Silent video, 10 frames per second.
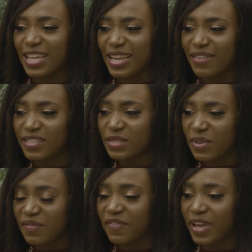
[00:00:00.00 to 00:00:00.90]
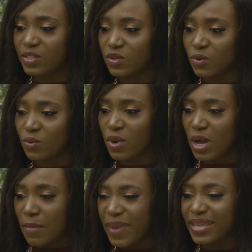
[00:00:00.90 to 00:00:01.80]
that life is being fair to you
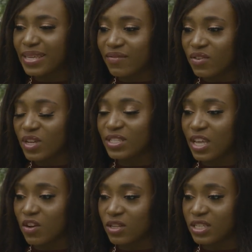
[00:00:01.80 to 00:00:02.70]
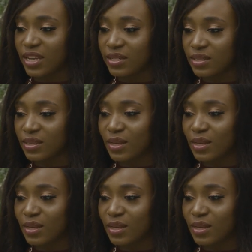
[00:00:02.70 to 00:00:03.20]
by giving you a second chance,